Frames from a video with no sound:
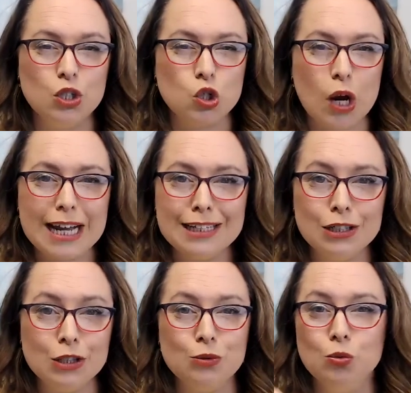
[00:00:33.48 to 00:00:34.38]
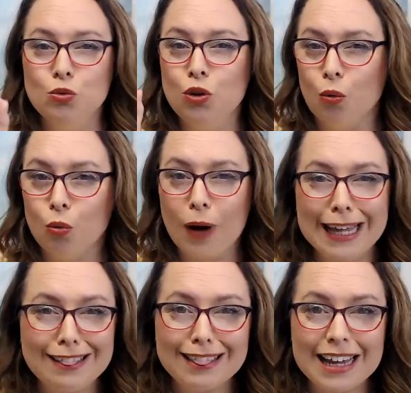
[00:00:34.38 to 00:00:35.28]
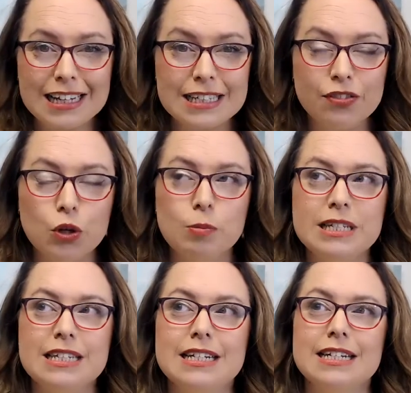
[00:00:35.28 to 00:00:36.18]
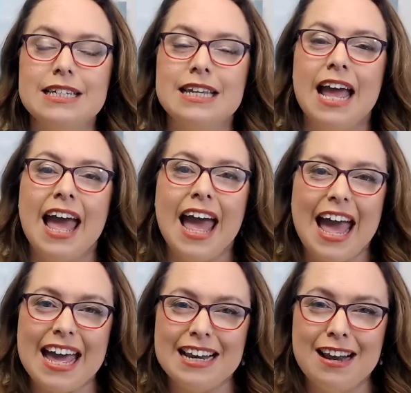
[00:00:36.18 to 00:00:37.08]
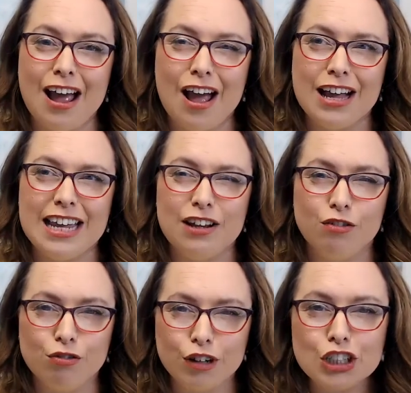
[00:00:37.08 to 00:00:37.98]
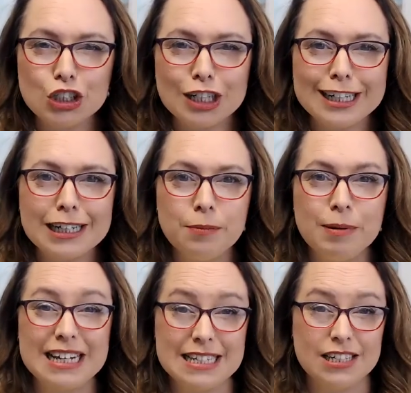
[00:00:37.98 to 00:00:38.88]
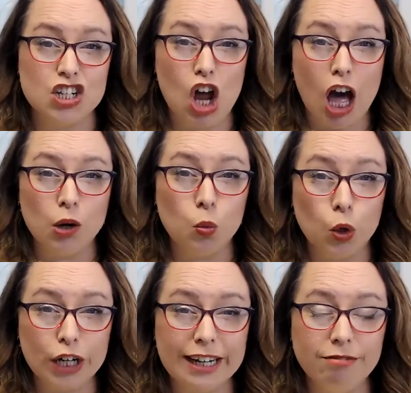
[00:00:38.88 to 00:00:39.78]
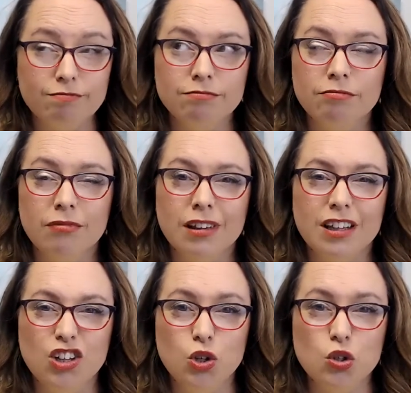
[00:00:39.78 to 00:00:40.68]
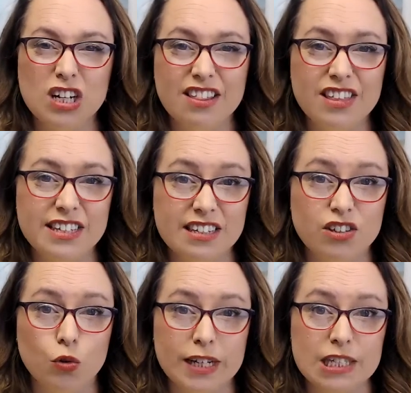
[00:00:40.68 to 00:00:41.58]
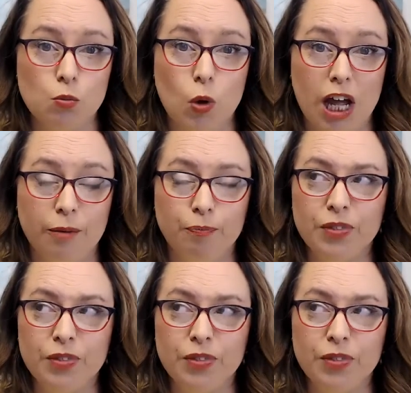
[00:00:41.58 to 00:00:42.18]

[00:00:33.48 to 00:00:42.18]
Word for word: trying to do the right things in their business and getting frustrated because it's not working, usually this is the reason why.